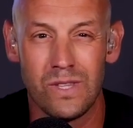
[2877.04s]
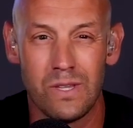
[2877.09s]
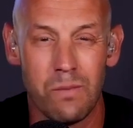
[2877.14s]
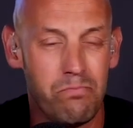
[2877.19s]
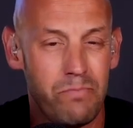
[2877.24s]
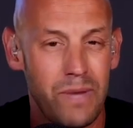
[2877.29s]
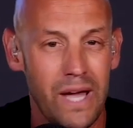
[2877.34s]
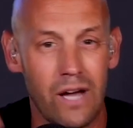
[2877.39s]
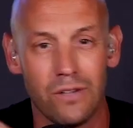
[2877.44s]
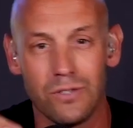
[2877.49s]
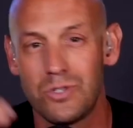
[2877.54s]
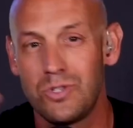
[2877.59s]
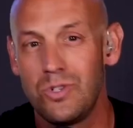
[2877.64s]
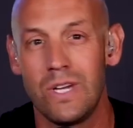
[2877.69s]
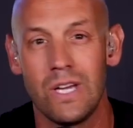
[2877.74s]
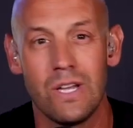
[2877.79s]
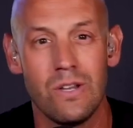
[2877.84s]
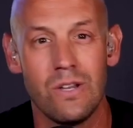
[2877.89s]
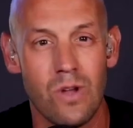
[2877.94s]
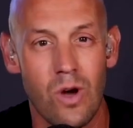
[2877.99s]
the bell so you
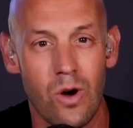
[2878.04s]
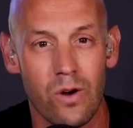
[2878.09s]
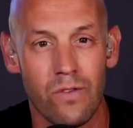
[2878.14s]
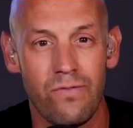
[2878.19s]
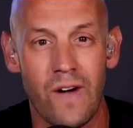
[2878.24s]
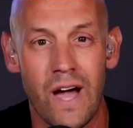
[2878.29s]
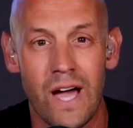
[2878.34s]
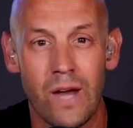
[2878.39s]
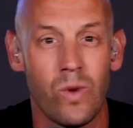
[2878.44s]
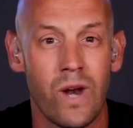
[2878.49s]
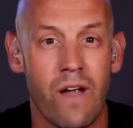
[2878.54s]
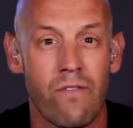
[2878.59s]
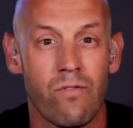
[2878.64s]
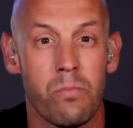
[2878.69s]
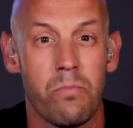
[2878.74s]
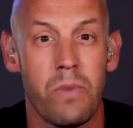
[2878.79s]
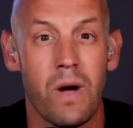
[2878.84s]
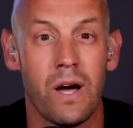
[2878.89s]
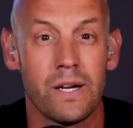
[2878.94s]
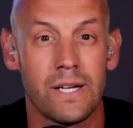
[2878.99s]
get notified whenever
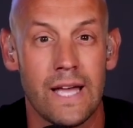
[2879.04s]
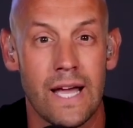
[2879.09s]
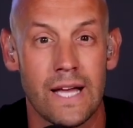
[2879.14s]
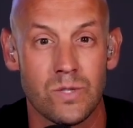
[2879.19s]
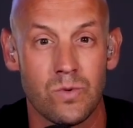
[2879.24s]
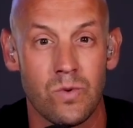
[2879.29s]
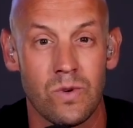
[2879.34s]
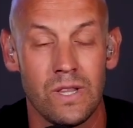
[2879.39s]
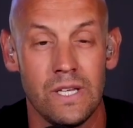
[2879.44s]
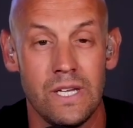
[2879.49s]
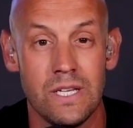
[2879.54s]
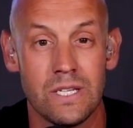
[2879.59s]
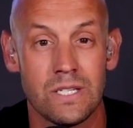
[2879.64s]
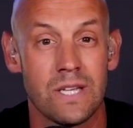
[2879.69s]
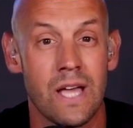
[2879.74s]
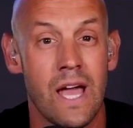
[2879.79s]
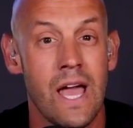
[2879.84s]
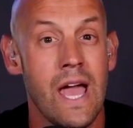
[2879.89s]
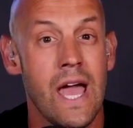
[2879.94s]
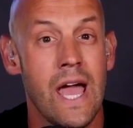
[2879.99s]
podcasts release
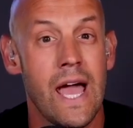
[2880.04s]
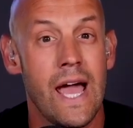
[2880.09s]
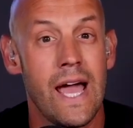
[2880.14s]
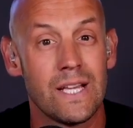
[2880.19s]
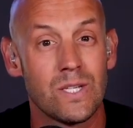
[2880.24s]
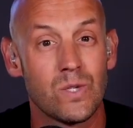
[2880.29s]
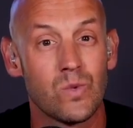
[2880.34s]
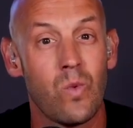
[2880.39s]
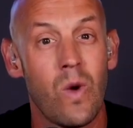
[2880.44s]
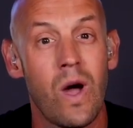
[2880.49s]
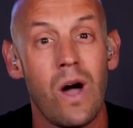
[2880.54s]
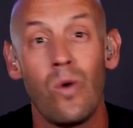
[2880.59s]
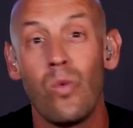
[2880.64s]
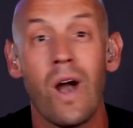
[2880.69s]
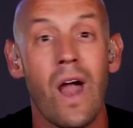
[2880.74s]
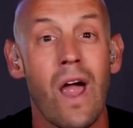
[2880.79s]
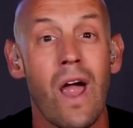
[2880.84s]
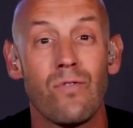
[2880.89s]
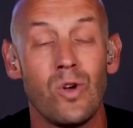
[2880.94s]
as well, wherever